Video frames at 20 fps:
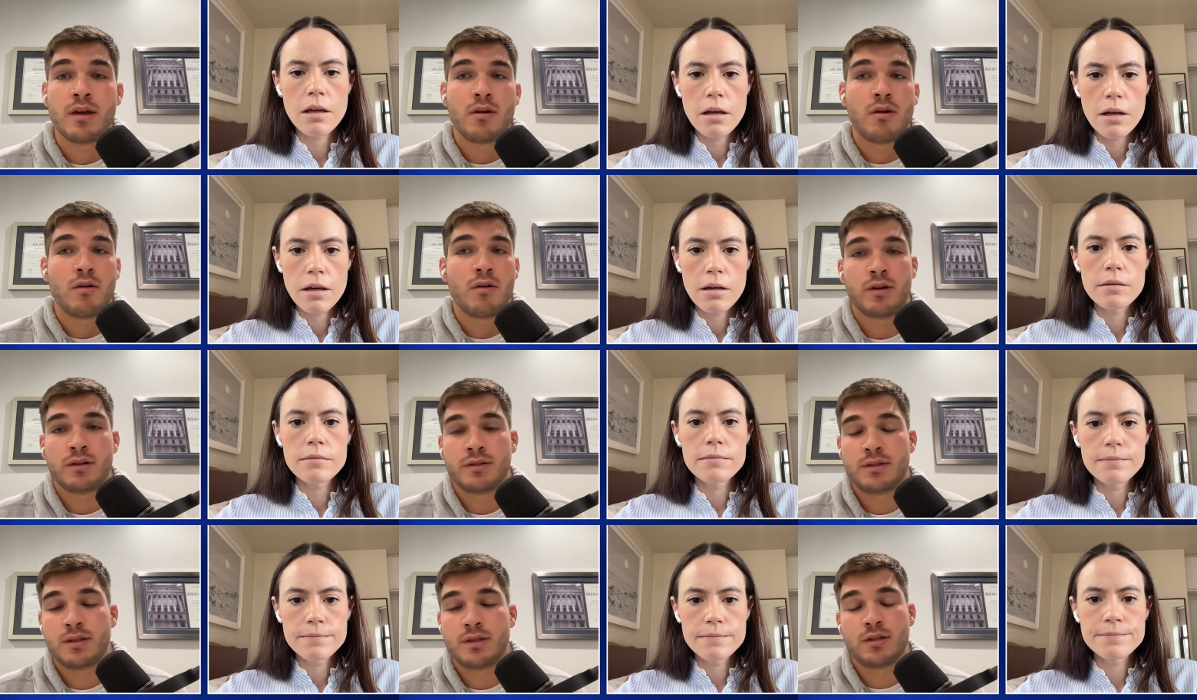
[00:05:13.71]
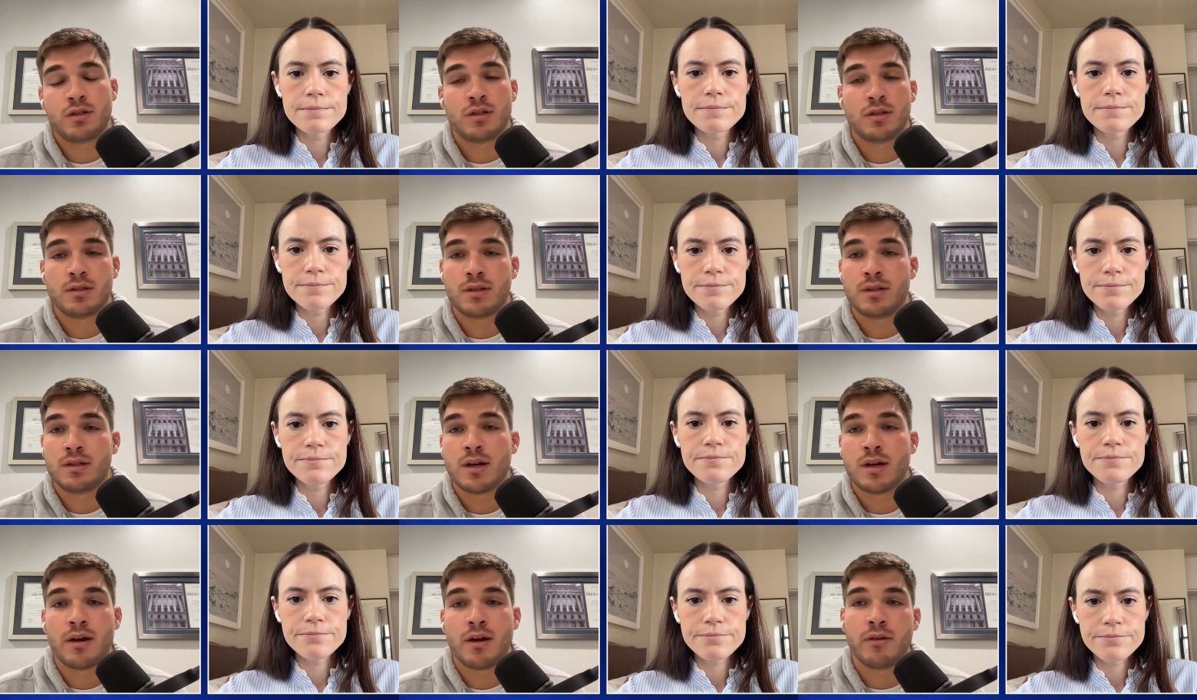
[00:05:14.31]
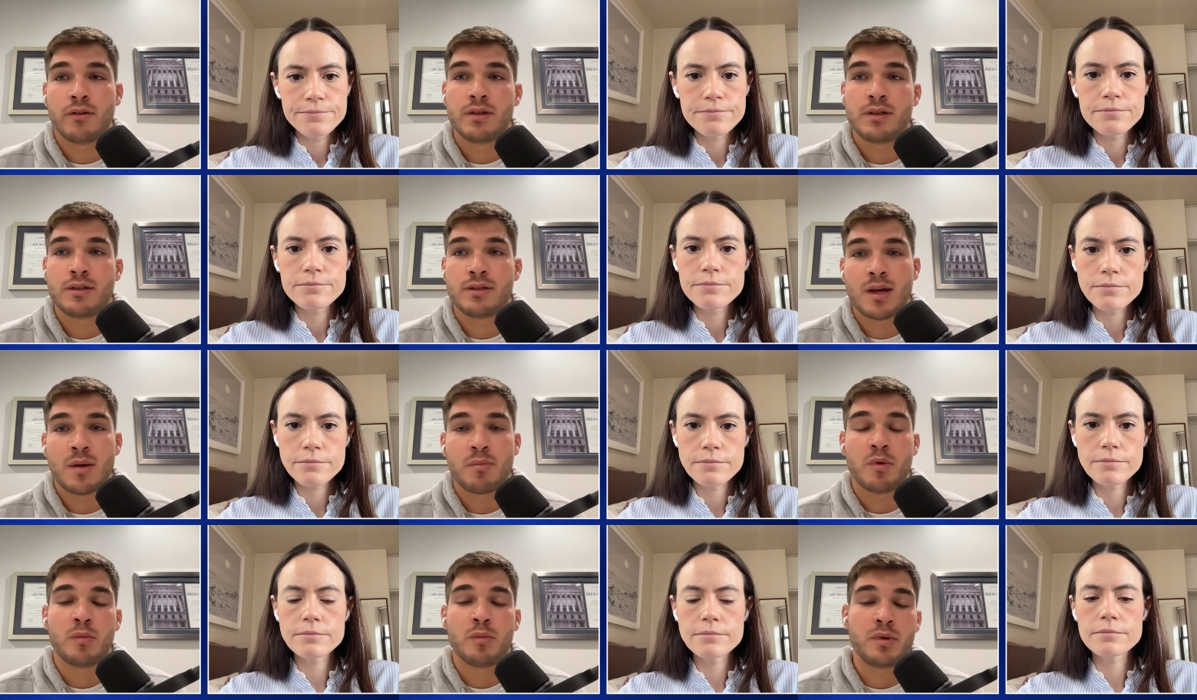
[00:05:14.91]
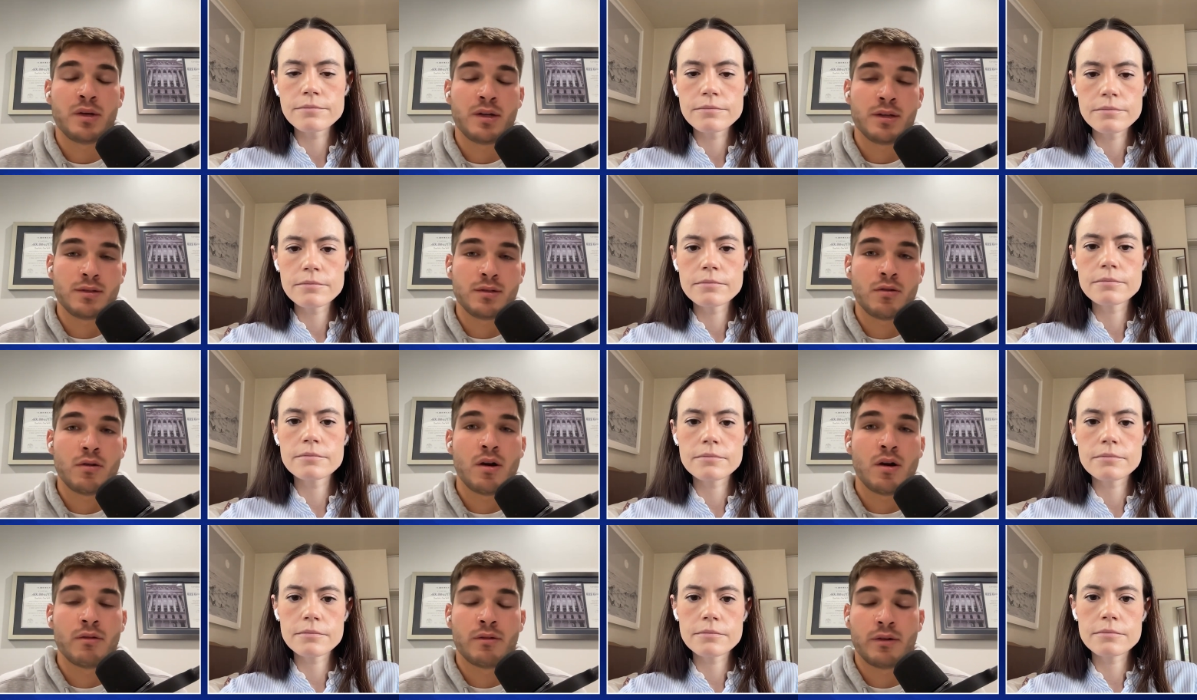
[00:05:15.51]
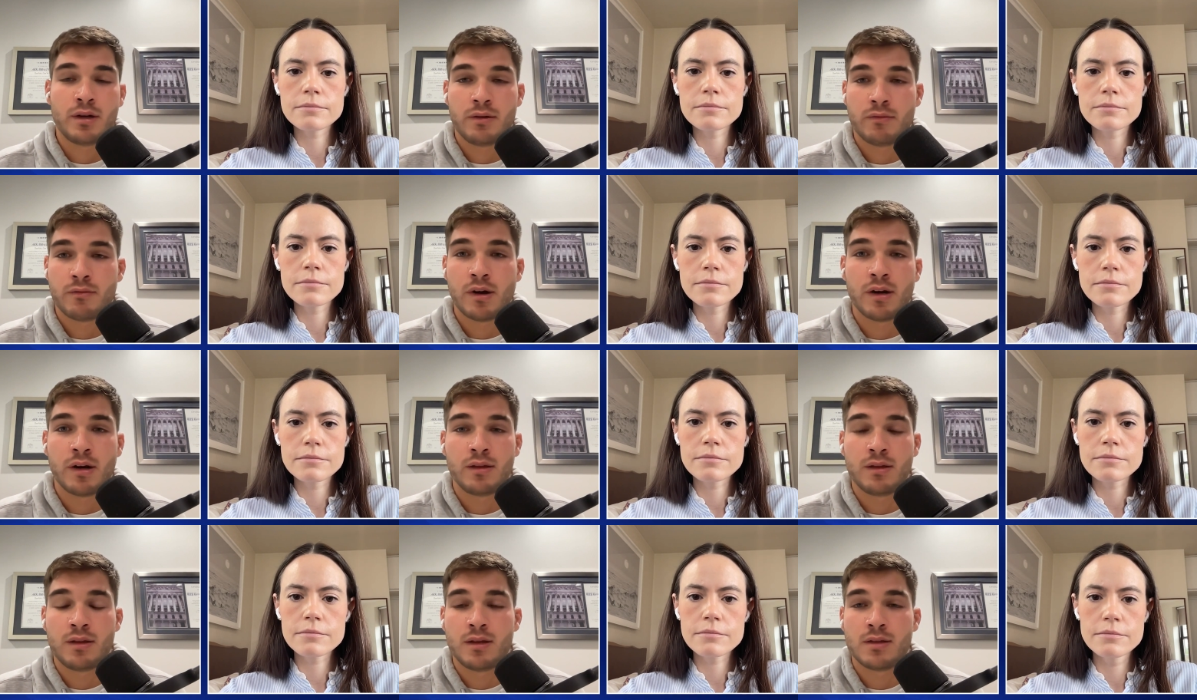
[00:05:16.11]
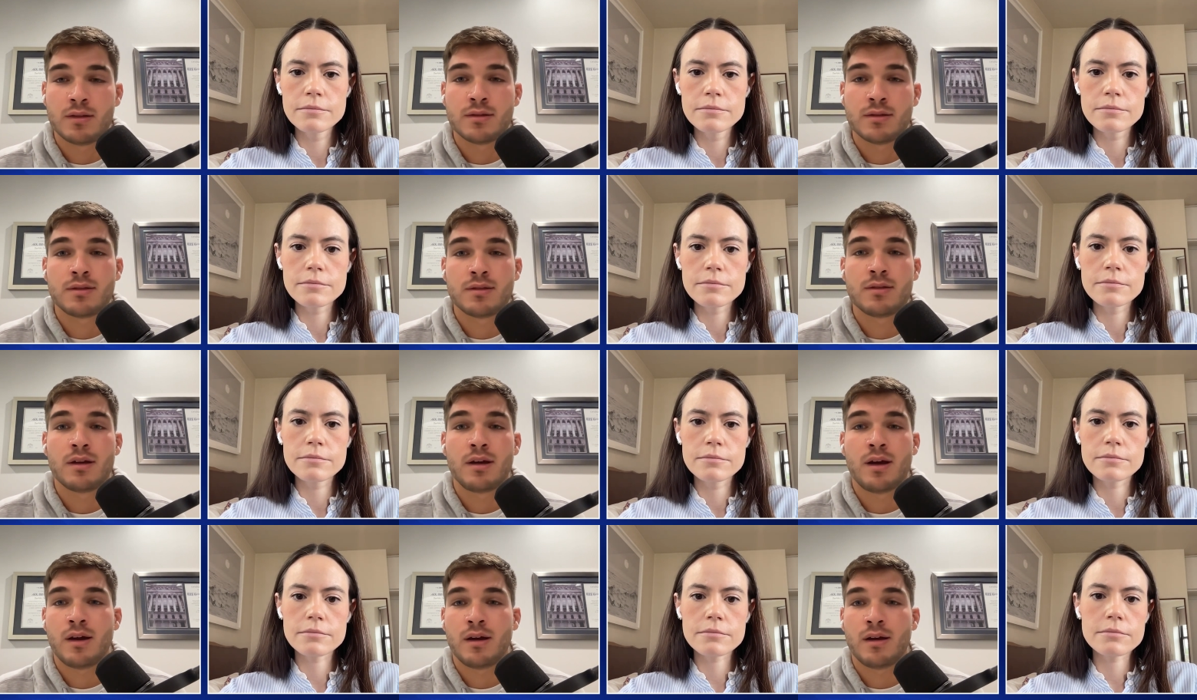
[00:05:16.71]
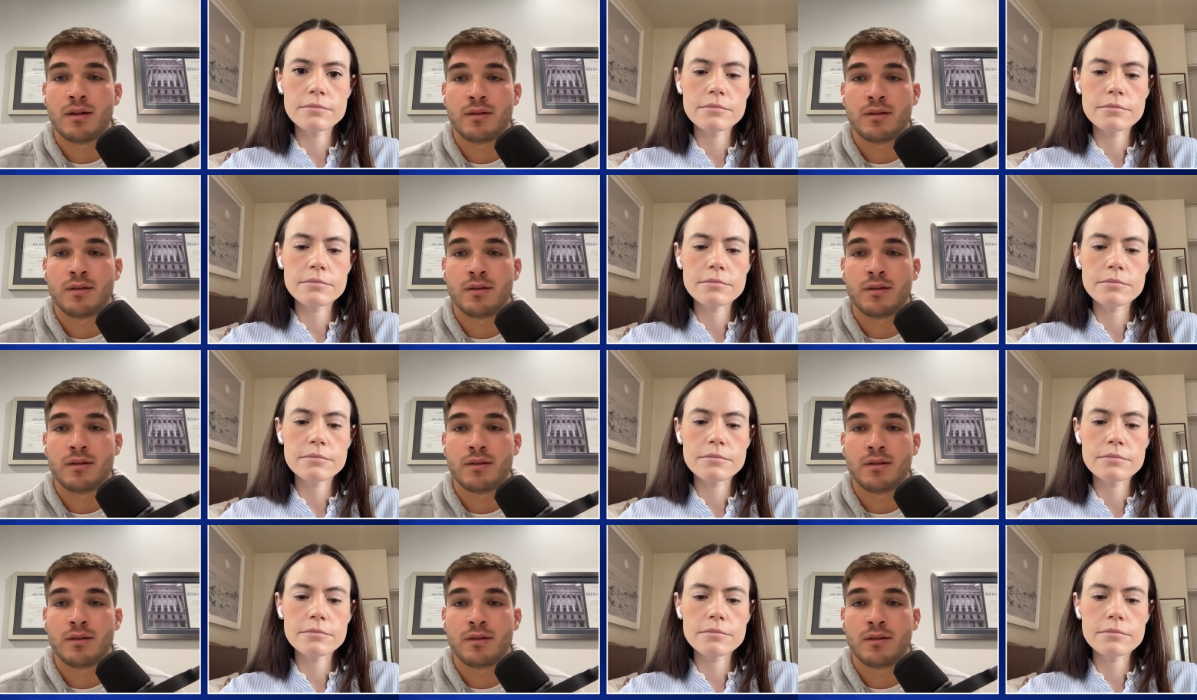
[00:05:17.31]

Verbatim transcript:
Speaker 1: or is this just entirely separate because they're already running these uh,